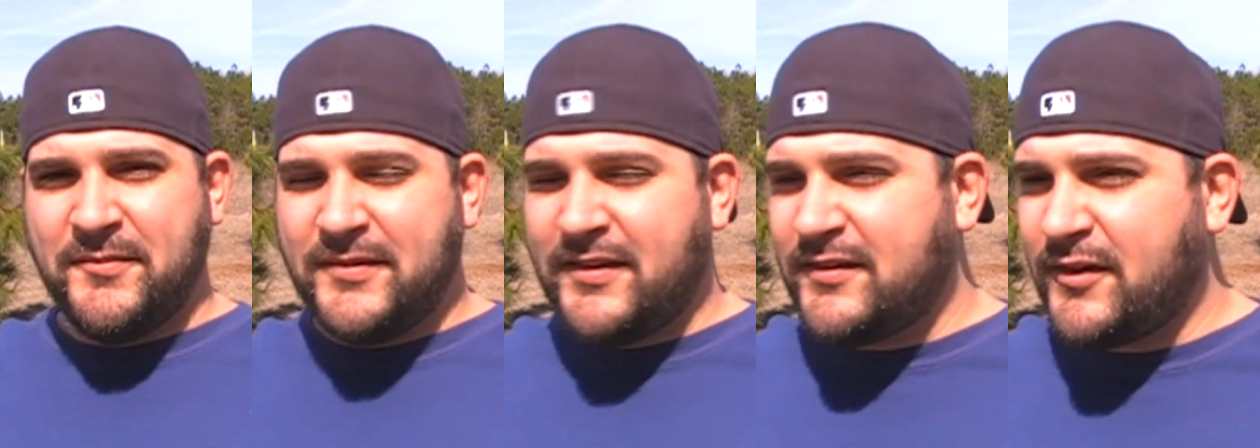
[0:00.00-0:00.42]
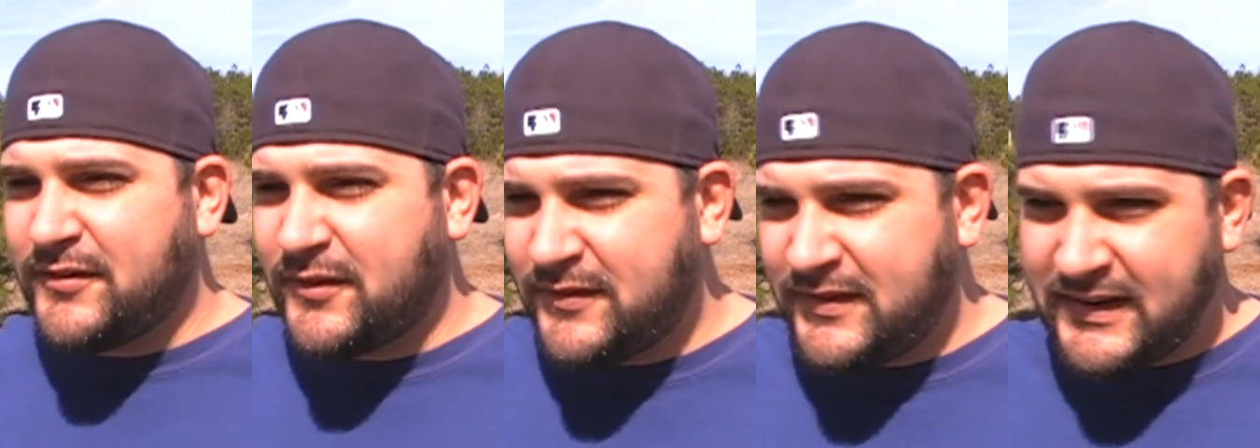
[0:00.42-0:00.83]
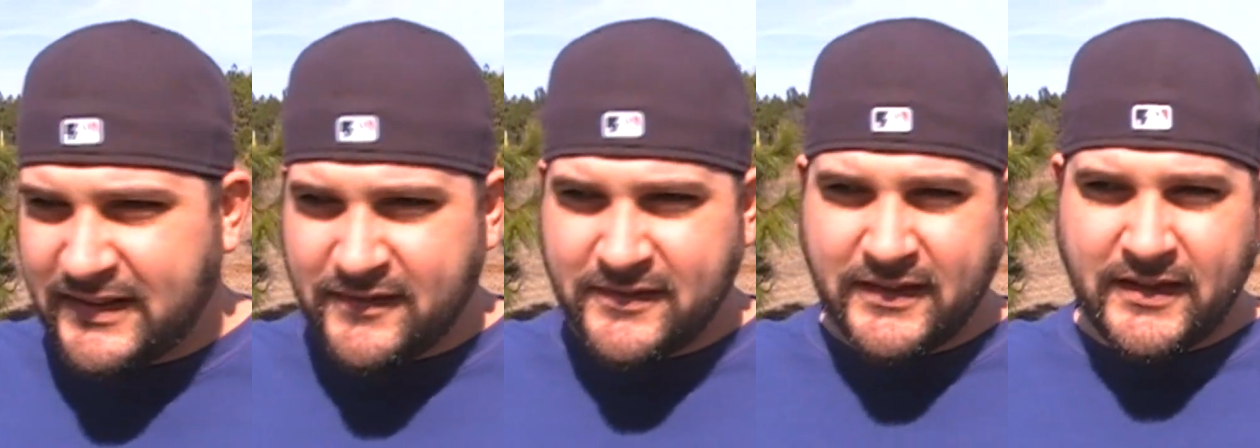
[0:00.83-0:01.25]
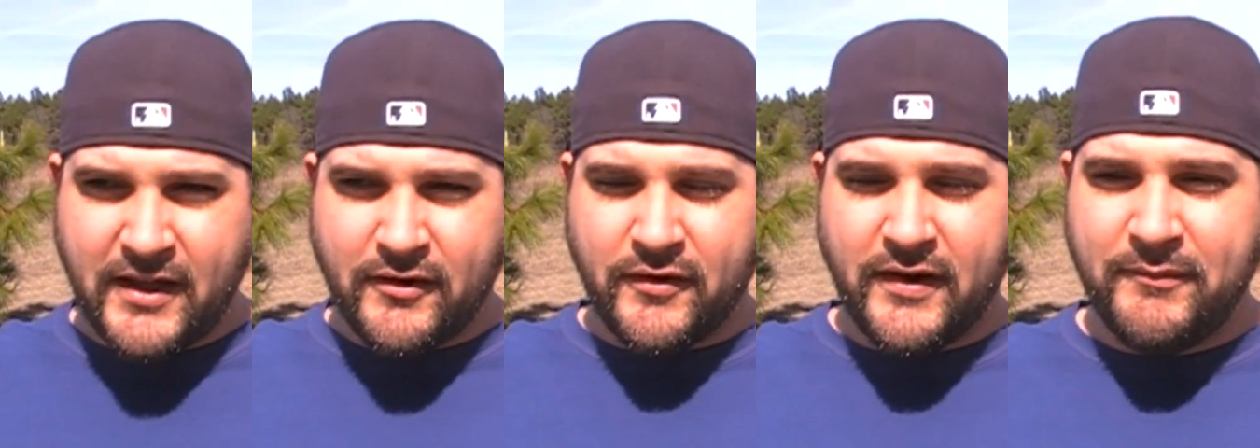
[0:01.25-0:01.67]
But I was also sitting there thinking
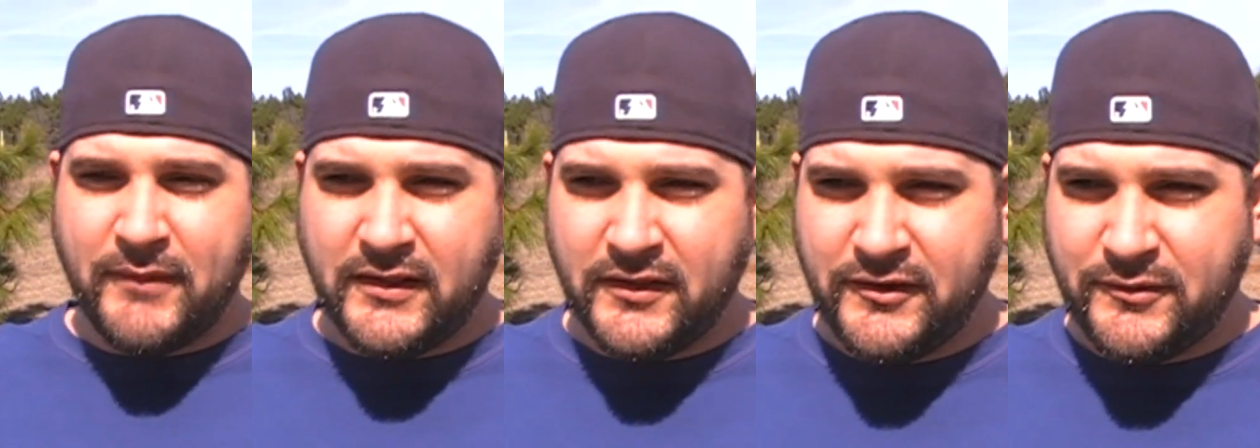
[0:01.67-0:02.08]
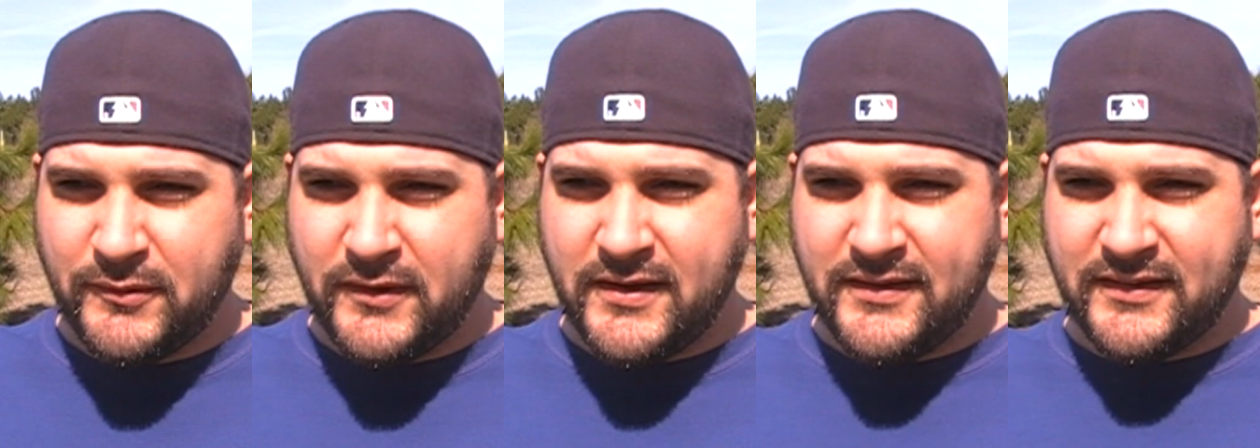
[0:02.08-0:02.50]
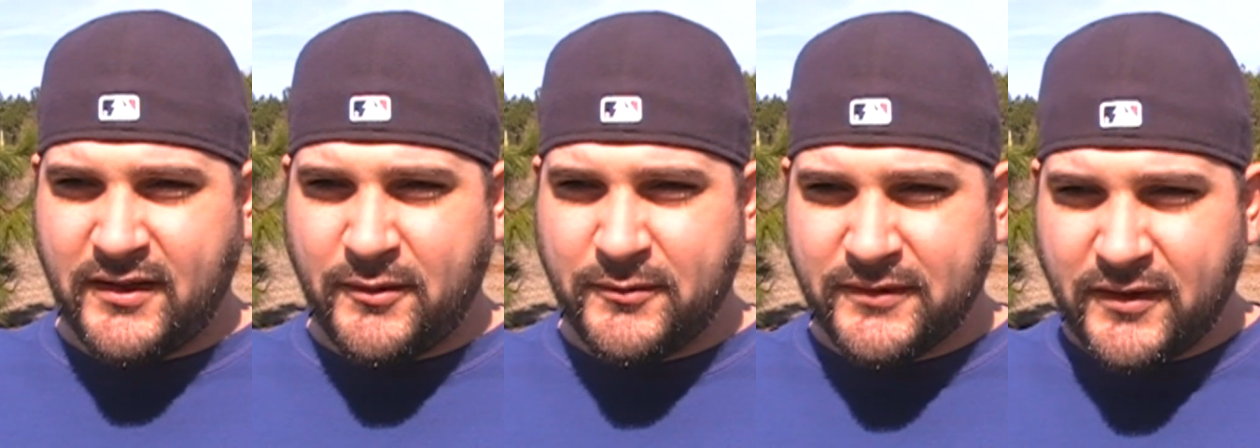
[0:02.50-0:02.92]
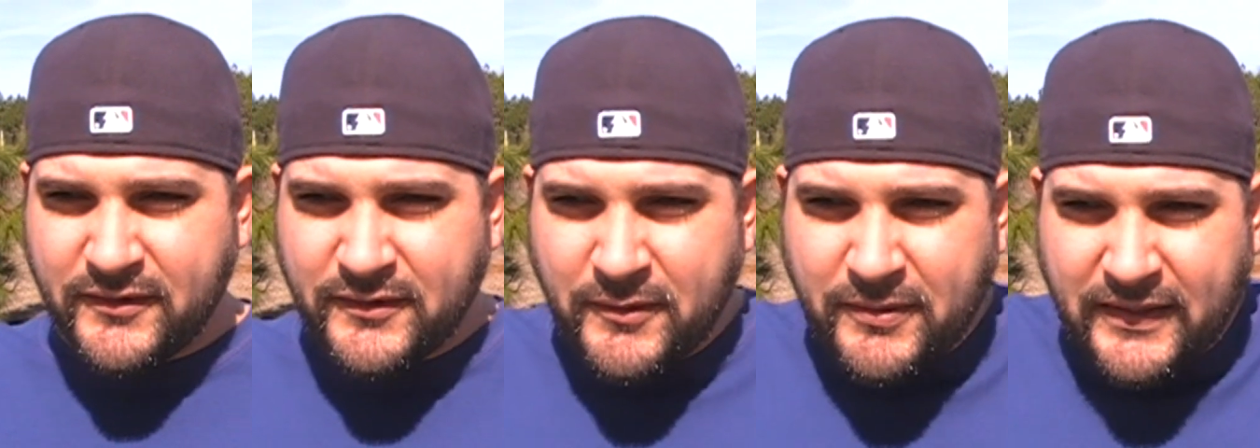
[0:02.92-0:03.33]
how great my lunch was. I was
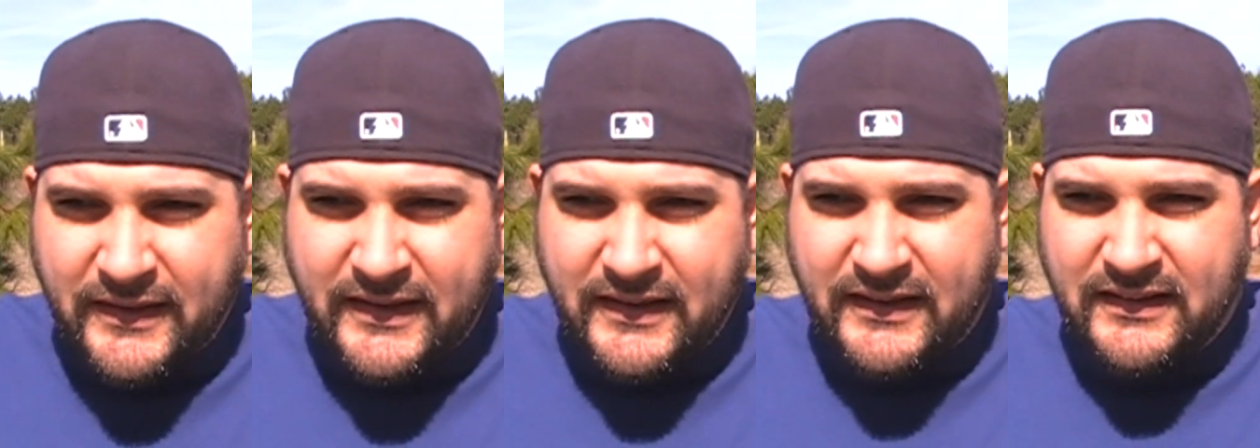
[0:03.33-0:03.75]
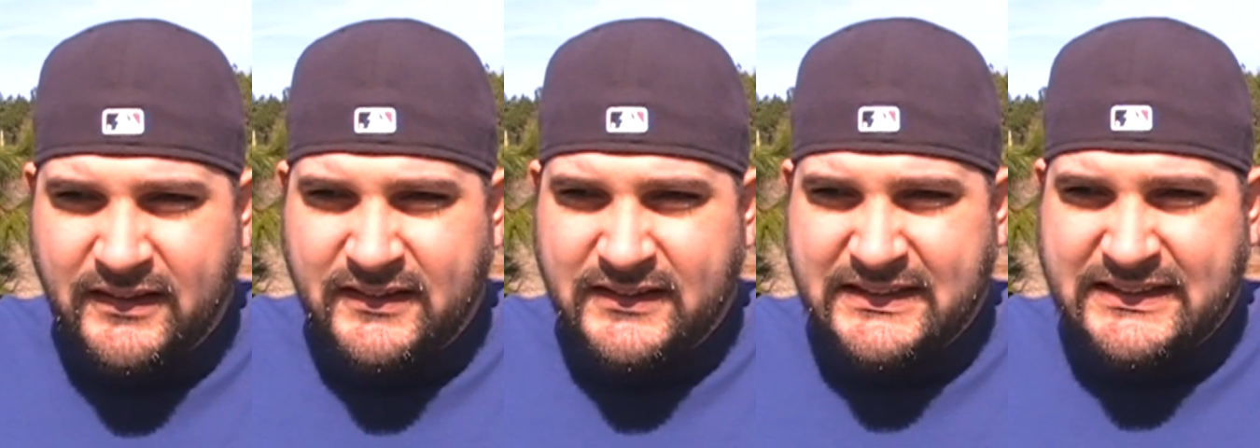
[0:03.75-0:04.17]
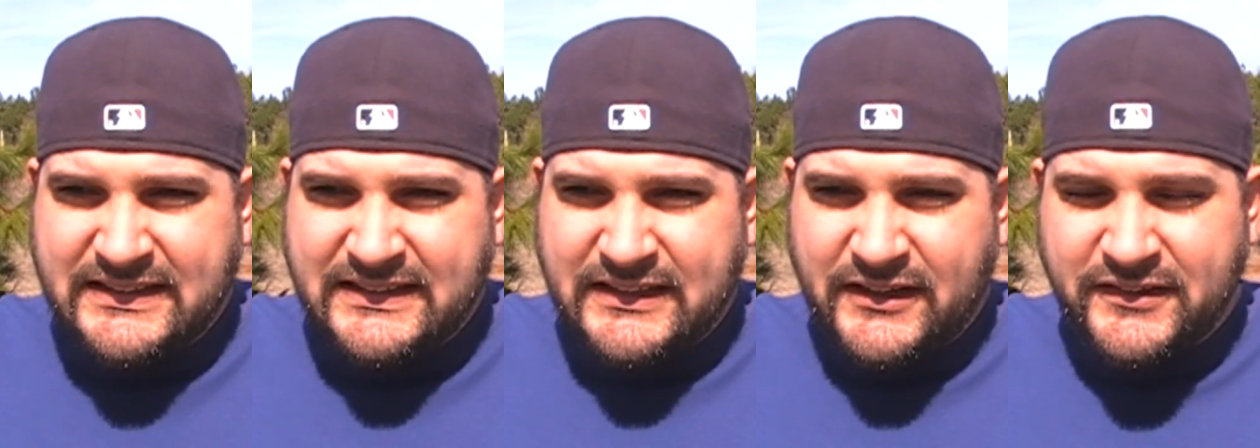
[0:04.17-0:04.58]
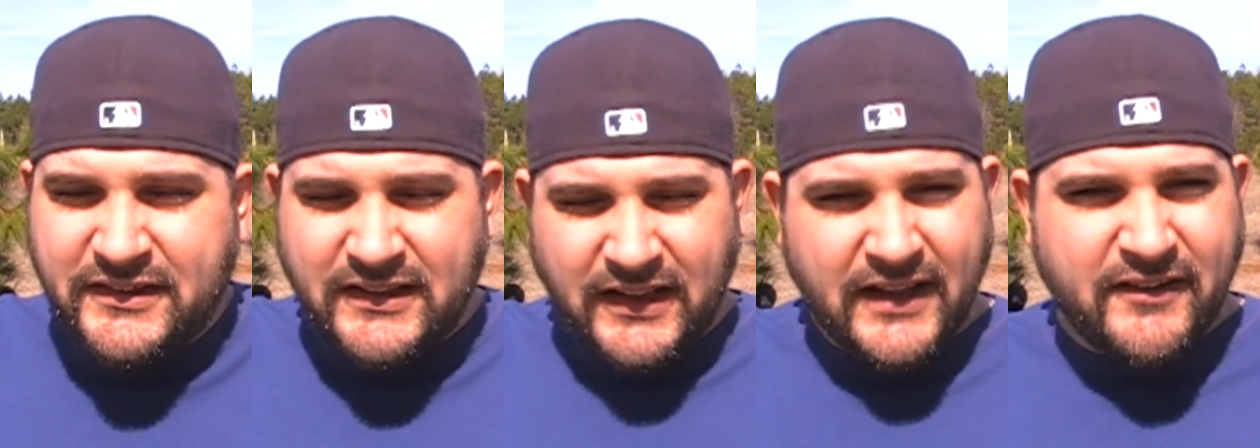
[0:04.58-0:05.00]
also thinking there's a
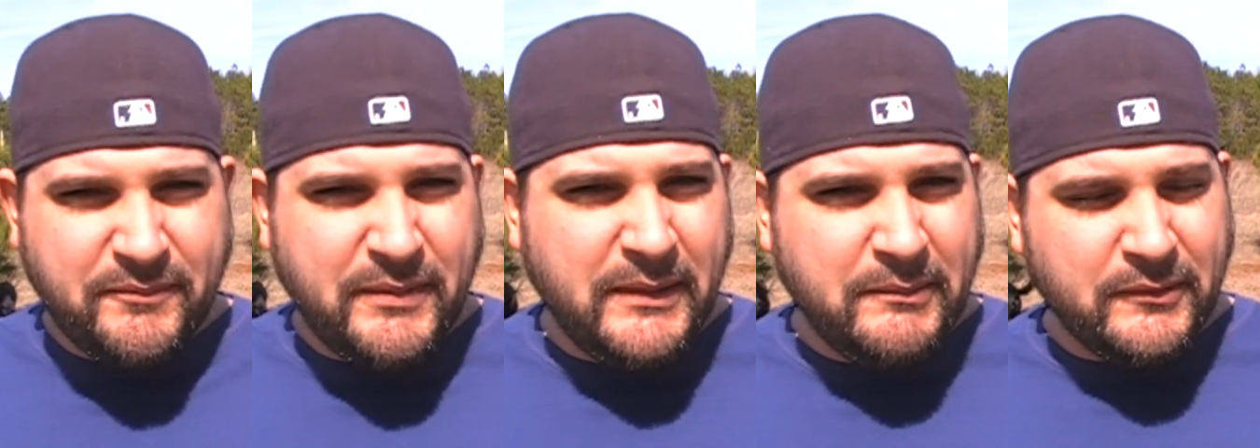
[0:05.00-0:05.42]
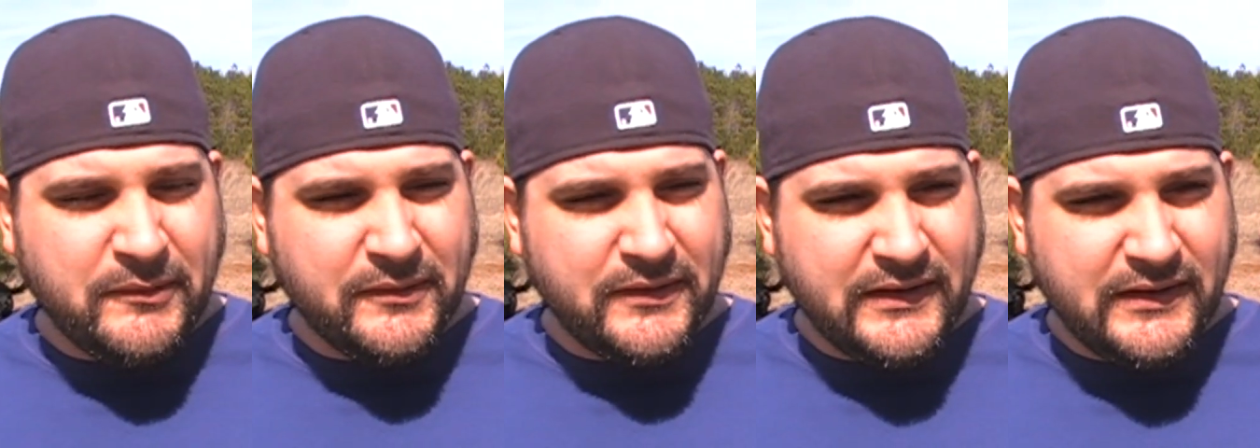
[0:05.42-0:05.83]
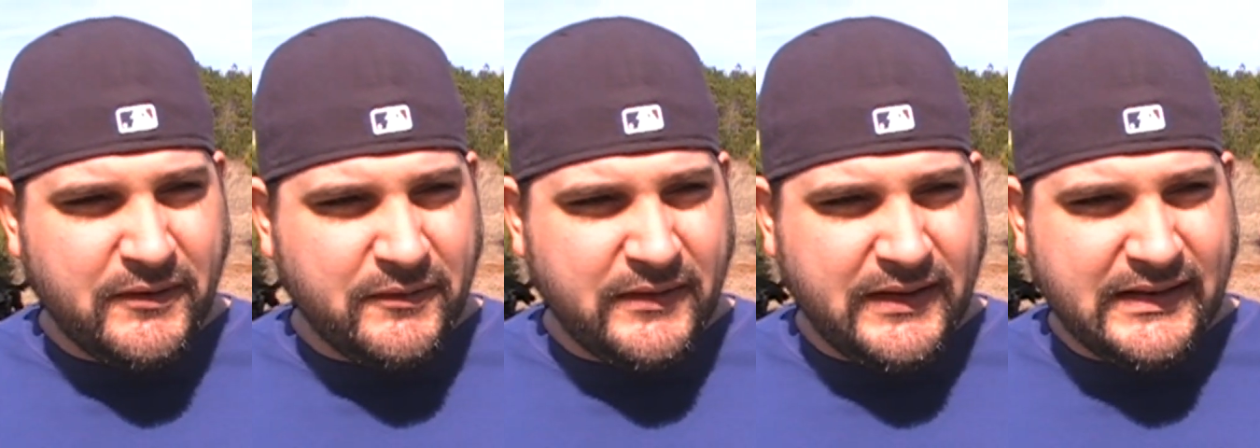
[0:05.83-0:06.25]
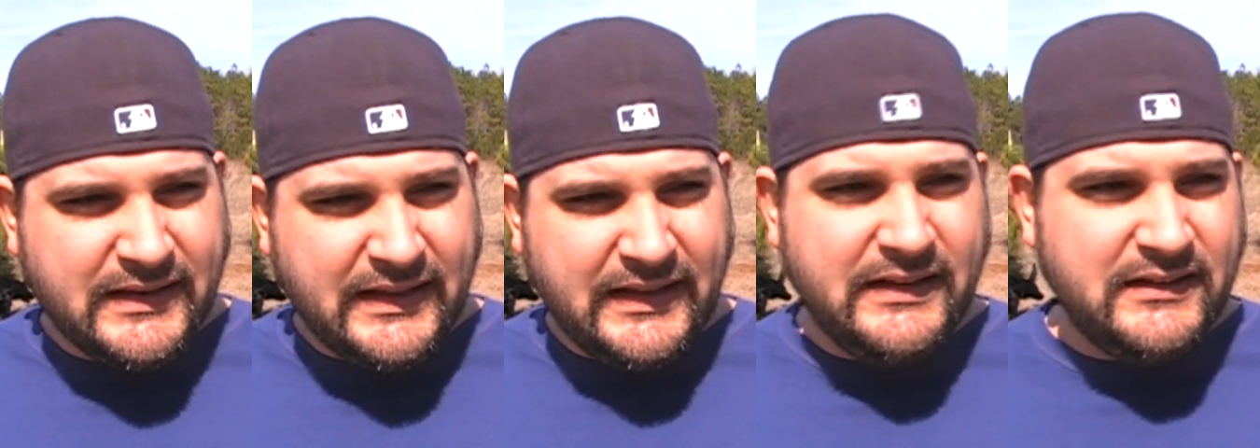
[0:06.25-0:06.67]
lot of people that don't get
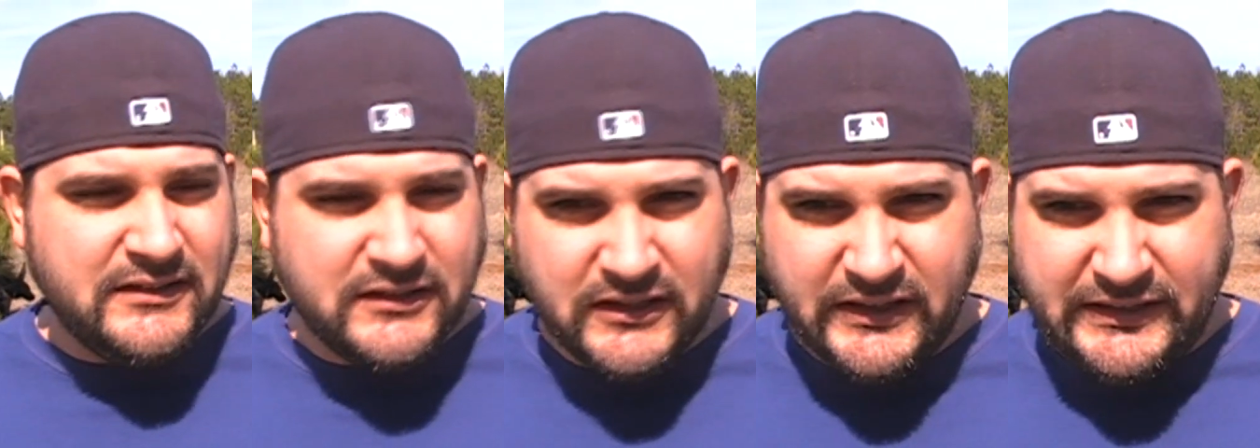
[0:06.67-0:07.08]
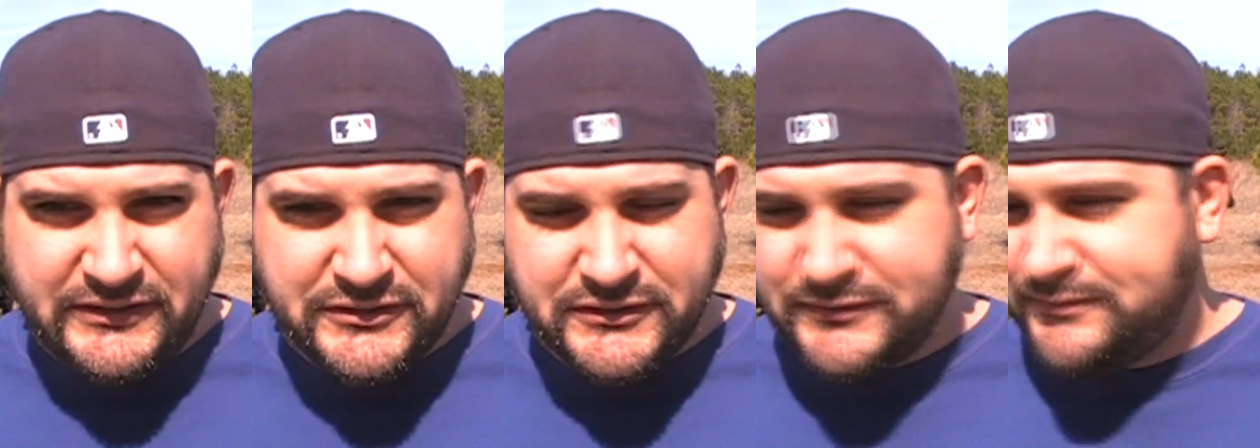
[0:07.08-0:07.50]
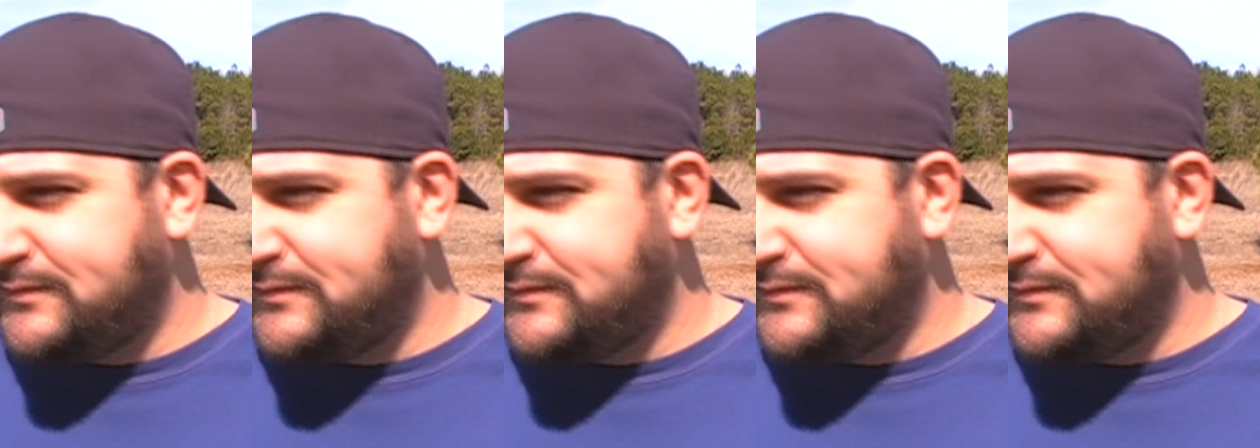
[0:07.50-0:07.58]
to eat lunch.